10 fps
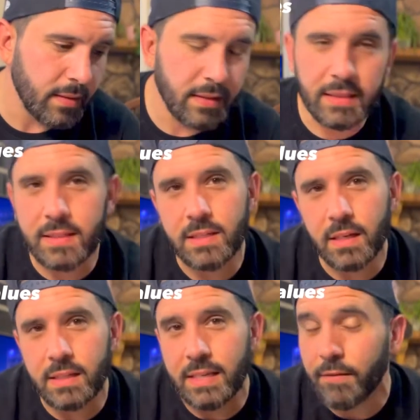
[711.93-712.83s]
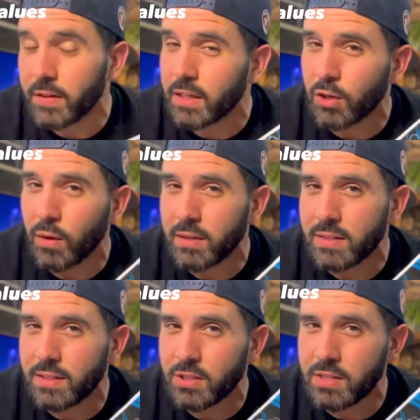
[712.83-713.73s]
this is definitely gonna go out to
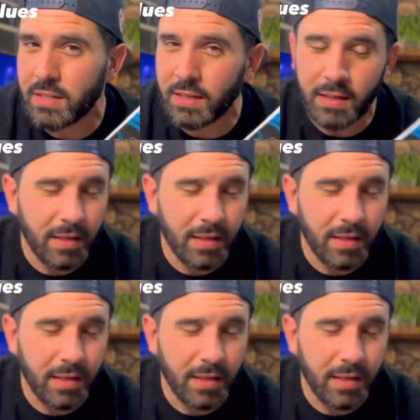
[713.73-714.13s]
CGC.